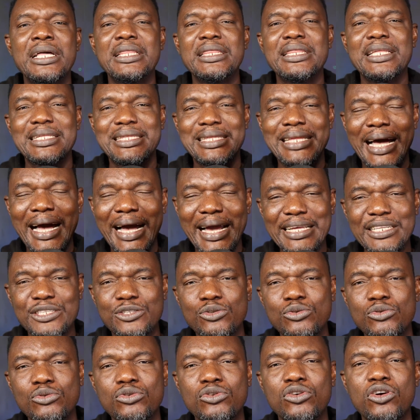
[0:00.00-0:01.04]
The
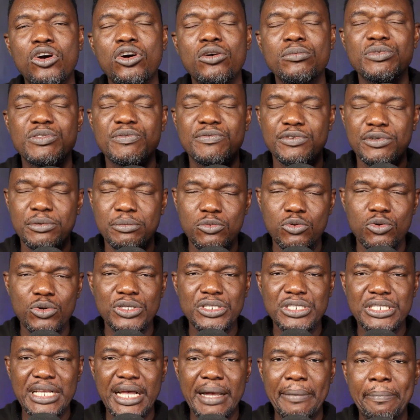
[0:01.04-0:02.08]
title comes from
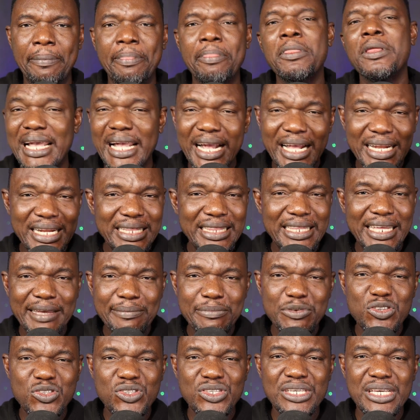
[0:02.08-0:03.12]
WhatsApp. Anytime
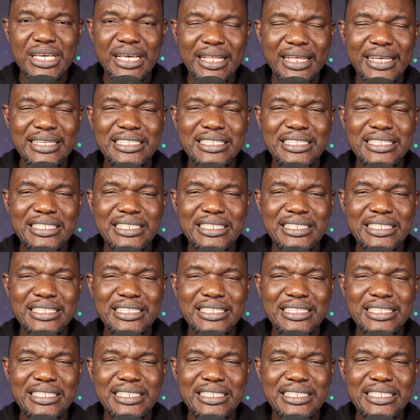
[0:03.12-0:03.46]
you see an